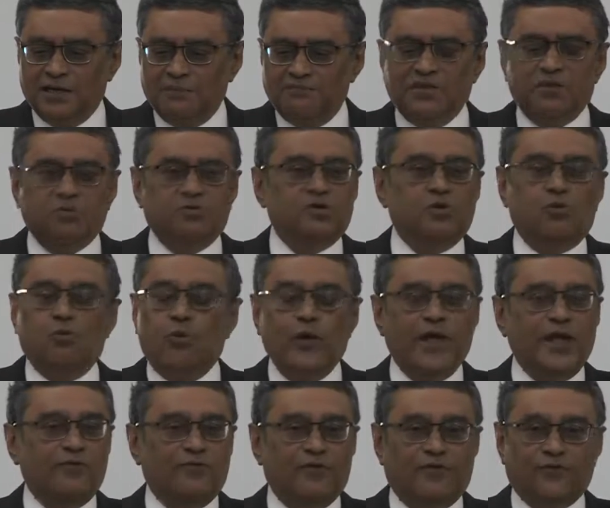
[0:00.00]
there was a
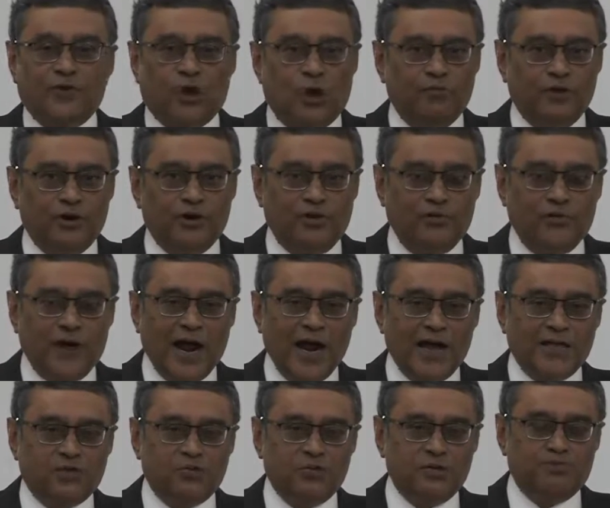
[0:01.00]
wave of communal
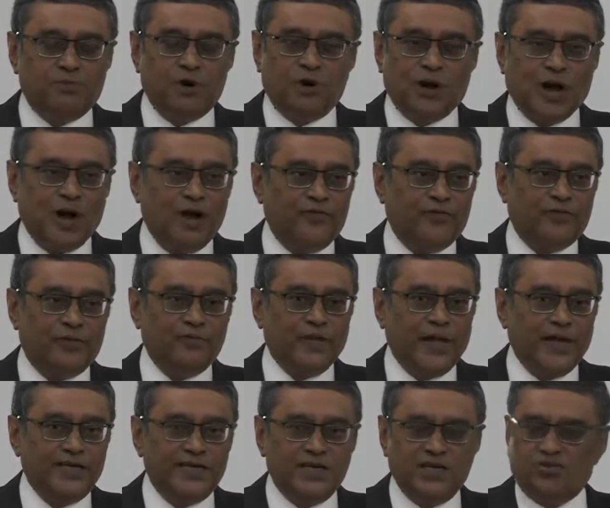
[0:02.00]
riots which broke out from
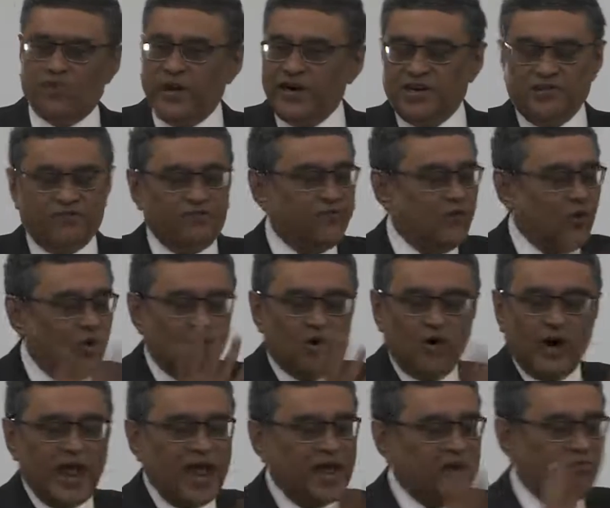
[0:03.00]

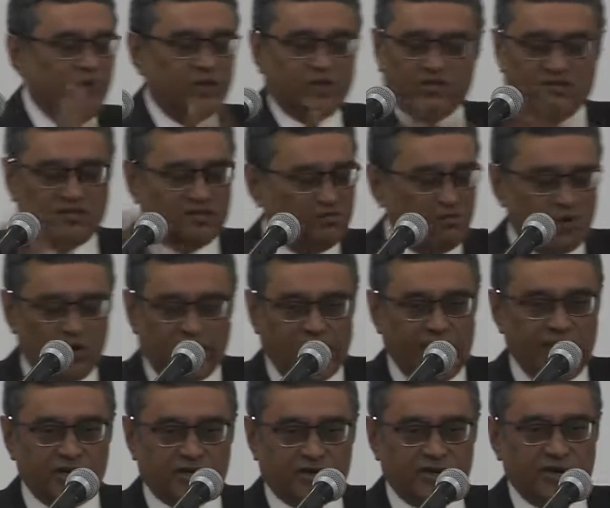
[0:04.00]
1924 and with sort of
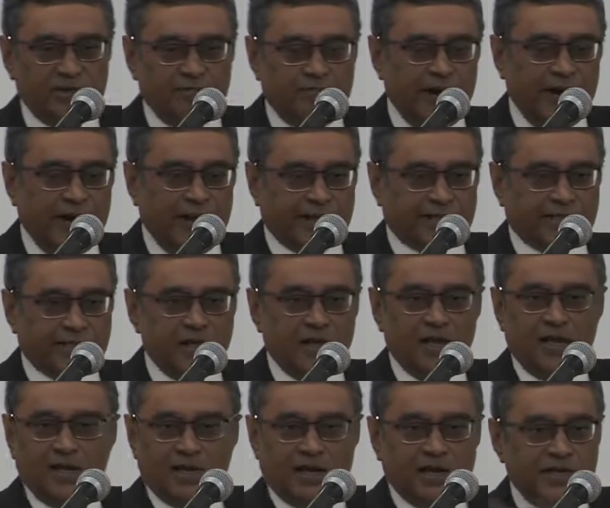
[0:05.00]
occasional
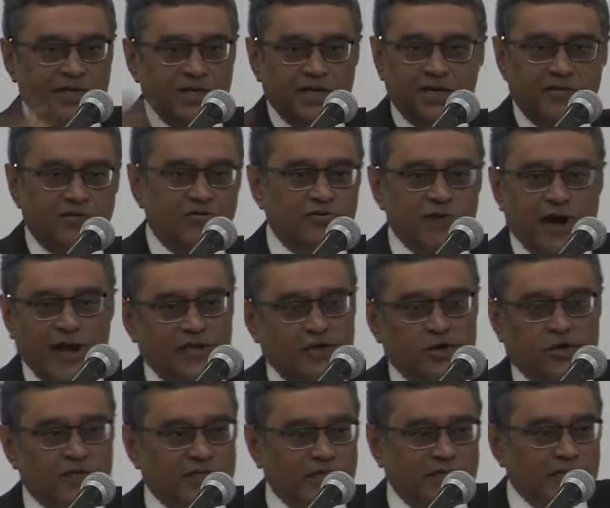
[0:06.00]
breaks continued right
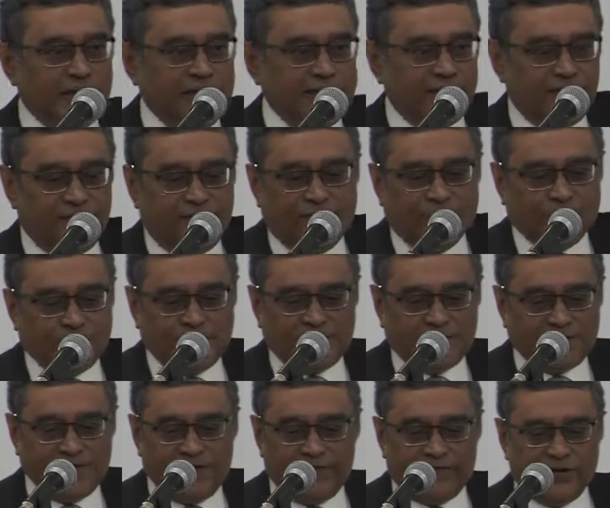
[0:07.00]
on till
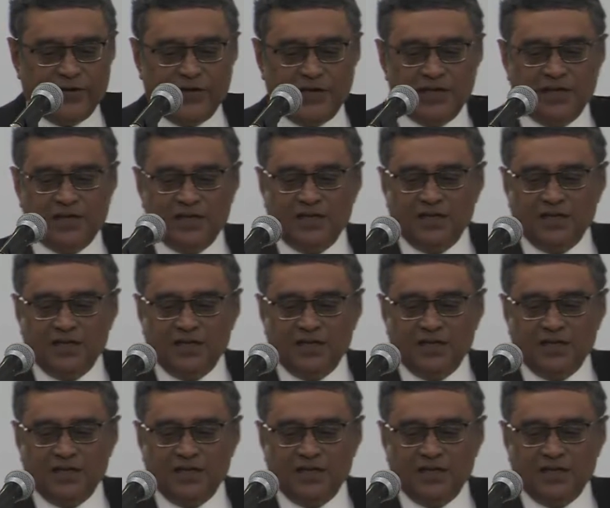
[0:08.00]
1947.